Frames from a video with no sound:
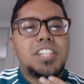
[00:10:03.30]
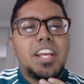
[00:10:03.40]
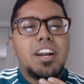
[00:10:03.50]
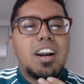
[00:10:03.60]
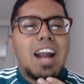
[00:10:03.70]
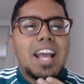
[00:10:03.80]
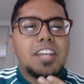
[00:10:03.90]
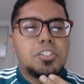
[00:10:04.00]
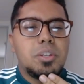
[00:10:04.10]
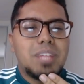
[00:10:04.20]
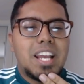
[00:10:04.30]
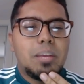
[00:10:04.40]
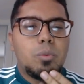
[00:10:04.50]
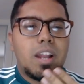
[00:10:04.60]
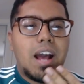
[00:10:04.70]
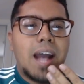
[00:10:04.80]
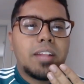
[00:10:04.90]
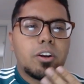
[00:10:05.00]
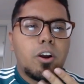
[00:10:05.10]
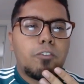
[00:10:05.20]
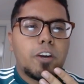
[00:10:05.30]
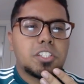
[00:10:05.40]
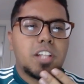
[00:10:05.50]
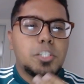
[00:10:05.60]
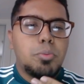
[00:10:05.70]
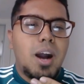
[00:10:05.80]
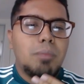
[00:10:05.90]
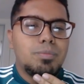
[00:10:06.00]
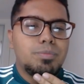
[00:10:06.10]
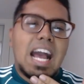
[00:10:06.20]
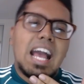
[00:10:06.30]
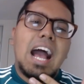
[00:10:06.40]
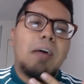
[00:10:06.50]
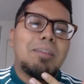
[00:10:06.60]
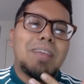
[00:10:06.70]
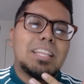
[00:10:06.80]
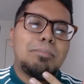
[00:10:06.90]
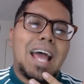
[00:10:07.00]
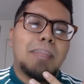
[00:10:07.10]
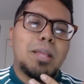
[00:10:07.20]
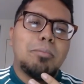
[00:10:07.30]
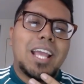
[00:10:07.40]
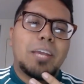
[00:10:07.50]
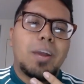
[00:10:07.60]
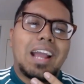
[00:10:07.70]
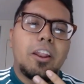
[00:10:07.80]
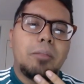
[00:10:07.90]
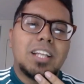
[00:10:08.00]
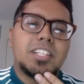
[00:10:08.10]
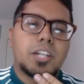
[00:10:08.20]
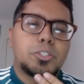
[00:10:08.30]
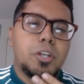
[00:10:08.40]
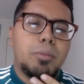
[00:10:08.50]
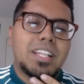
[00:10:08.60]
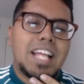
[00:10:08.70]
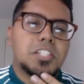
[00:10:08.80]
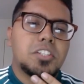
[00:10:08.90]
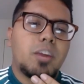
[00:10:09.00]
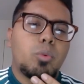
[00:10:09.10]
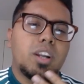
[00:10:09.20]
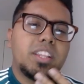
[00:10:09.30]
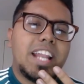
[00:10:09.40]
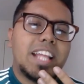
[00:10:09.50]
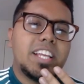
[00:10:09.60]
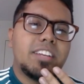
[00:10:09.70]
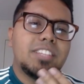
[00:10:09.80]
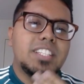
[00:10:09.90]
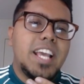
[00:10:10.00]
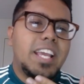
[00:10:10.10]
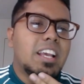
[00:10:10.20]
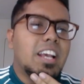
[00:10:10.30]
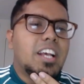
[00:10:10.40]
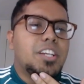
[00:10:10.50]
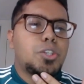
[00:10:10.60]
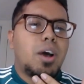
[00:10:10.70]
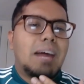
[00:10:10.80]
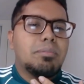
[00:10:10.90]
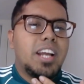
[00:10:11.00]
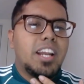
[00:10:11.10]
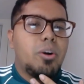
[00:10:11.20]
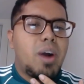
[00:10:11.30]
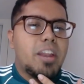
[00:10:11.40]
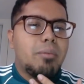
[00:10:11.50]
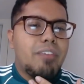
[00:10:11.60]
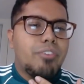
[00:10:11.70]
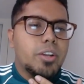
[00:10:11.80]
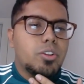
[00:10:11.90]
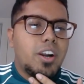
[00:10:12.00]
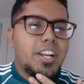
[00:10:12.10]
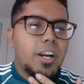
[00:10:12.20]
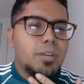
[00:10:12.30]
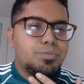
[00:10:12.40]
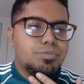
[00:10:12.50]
here, I assume that he would either go for a Sludge Bomb. I want to make the bad play by going out in my Dugtrio, but that's not worth it at the end of the day. So I'm going to go out in my Ferrothorn here.